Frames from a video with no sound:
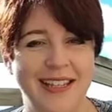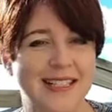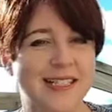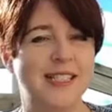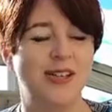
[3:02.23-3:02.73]

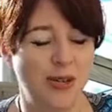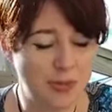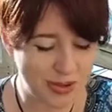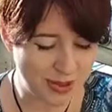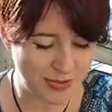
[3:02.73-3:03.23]
It's so
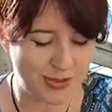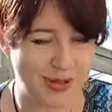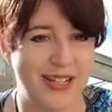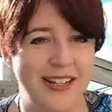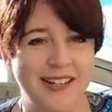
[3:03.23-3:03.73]
beautiful
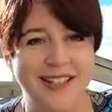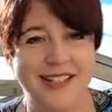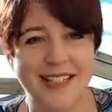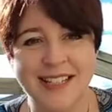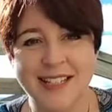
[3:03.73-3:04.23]
here.
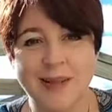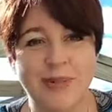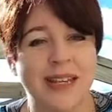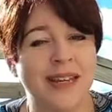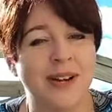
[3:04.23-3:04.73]
It's actually
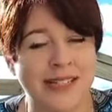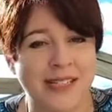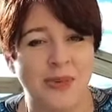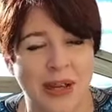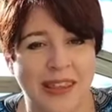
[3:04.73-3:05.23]
been
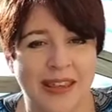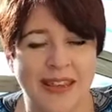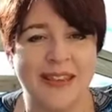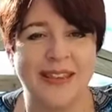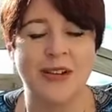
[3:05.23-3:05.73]
nicer weather
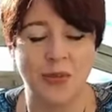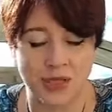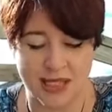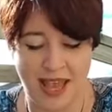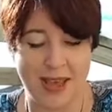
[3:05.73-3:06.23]
here than it
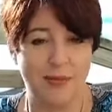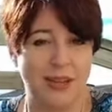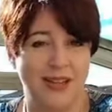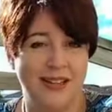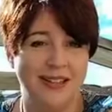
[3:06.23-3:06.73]
was
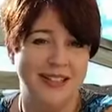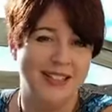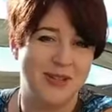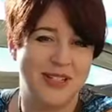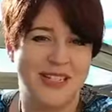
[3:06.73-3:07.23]
camping,
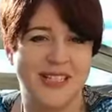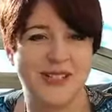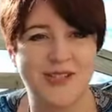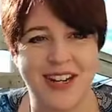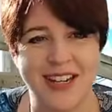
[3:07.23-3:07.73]
which is
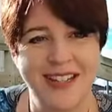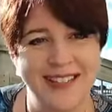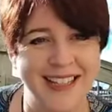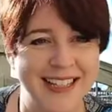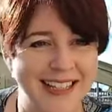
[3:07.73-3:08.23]
funny.
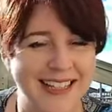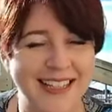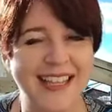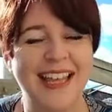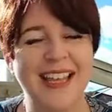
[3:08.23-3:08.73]

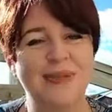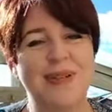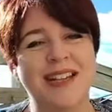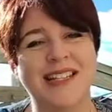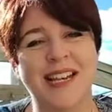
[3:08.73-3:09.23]

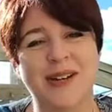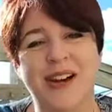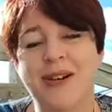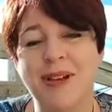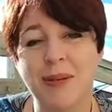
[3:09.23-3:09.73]
But
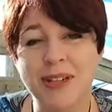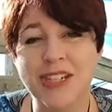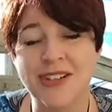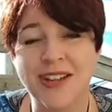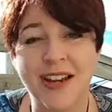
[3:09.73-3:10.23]
I'm coming
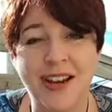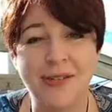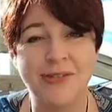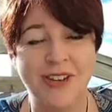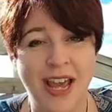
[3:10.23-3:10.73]
to you
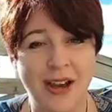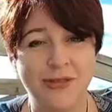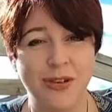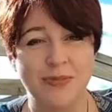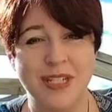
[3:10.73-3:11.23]
live now
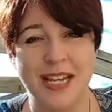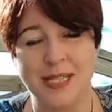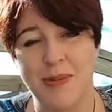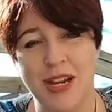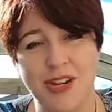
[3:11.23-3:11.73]
from
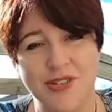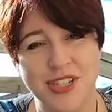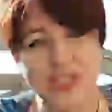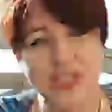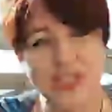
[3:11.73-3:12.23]
Tasmania,
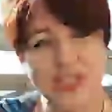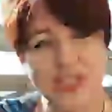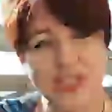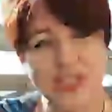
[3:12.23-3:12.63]
Australia,